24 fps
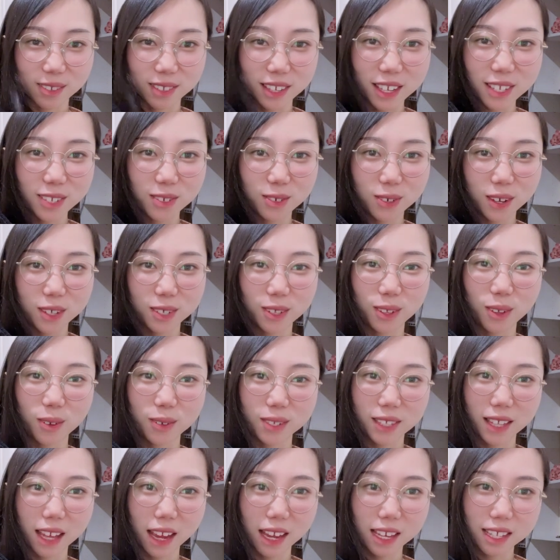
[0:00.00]
this dress looks
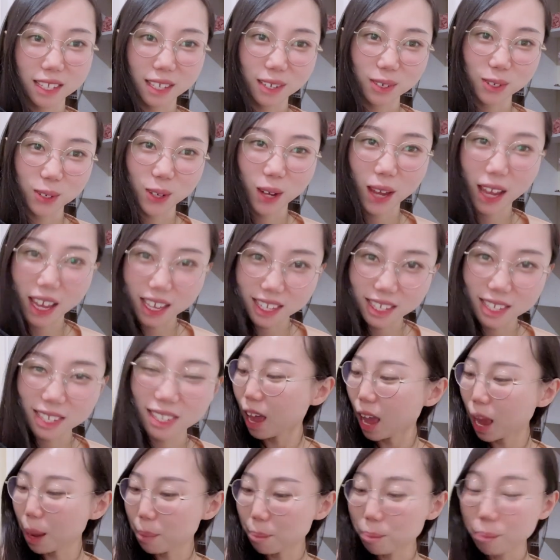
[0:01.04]
like the dress
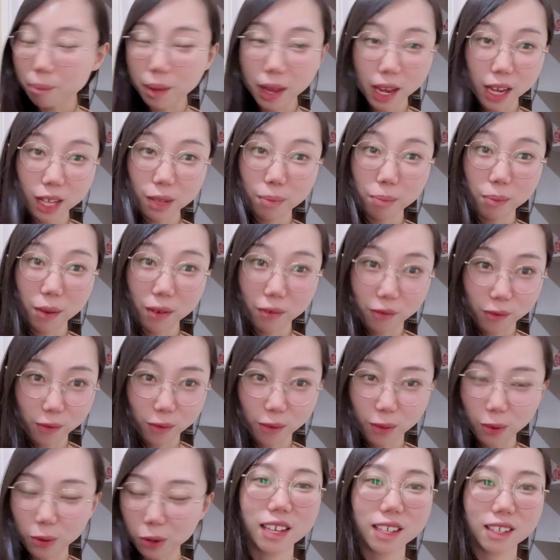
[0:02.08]
I made
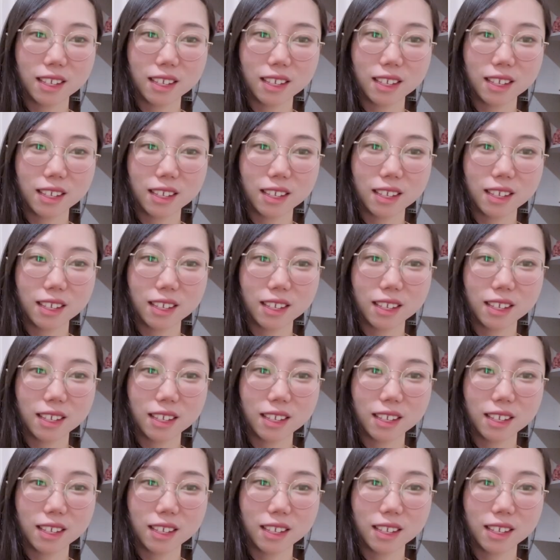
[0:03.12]
before.